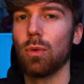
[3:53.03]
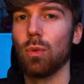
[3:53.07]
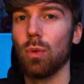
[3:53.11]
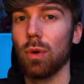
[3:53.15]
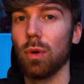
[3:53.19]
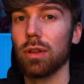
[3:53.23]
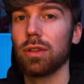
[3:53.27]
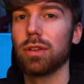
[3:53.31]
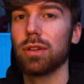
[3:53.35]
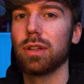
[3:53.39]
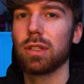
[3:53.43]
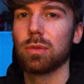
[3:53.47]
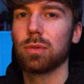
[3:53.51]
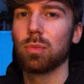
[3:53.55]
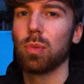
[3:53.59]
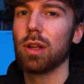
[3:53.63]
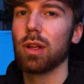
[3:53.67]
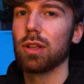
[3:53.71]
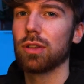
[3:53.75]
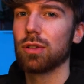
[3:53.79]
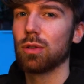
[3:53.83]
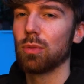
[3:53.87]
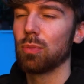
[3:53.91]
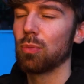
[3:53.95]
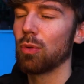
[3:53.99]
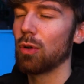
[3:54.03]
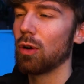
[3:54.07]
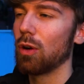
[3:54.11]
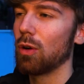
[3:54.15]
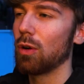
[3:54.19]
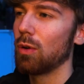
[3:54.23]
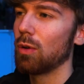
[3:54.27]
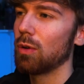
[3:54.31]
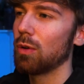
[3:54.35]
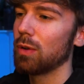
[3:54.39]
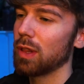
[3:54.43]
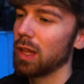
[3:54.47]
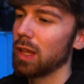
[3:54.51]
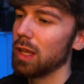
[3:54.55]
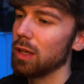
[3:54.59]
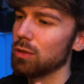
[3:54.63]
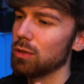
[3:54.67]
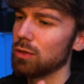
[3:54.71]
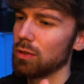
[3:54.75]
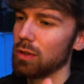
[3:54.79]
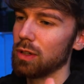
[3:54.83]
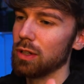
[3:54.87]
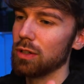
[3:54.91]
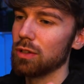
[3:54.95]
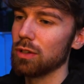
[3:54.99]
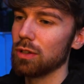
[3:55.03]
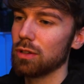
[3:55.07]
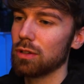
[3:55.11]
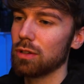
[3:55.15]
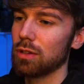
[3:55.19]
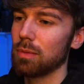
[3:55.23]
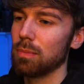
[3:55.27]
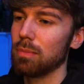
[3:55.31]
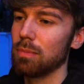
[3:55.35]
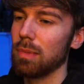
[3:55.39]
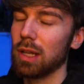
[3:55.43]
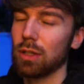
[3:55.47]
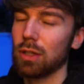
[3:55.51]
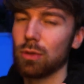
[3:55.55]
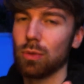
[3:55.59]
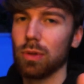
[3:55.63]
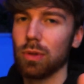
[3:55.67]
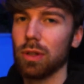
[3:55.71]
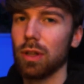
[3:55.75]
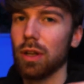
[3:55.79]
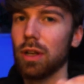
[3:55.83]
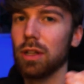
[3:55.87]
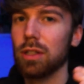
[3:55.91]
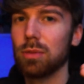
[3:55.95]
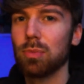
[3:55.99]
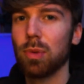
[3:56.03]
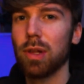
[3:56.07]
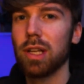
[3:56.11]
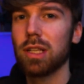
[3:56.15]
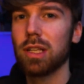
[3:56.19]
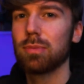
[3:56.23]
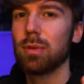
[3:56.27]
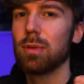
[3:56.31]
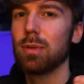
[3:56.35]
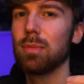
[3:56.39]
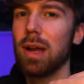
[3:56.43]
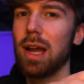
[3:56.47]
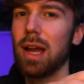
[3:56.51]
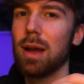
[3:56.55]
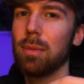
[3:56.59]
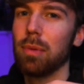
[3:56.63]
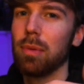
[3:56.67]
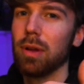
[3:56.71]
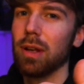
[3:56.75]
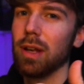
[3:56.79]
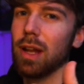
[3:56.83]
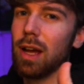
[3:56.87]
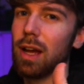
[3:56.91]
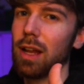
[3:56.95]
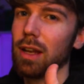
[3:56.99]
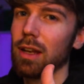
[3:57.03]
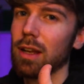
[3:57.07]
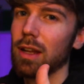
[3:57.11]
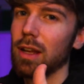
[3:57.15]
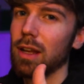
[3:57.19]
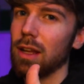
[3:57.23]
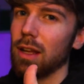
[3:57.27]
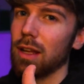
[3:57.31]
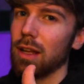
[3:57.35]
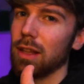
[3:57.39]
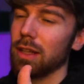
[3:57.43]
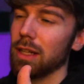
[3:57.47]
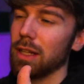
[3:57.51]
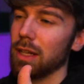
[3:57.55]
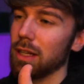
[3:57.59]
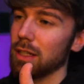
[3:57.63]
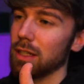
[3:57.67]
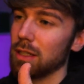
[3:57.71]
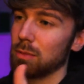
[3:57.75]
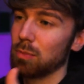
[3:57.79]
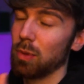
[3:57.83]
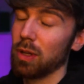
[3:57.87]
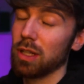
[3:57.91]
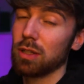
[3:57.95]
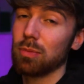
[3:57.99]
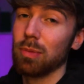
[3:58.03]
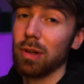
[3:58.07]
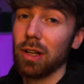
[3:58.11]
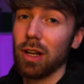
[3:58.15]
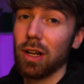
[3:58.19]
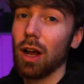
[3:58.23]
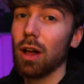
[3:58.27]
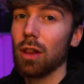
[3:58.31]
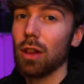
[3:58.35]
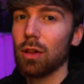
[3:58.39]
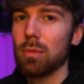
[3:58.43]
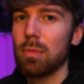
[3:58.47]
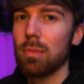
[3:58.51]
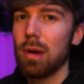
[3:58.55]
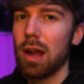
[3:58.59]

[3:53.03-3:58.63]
with Displacer Pro. They usually just mess with the displacement map, but not the displacement color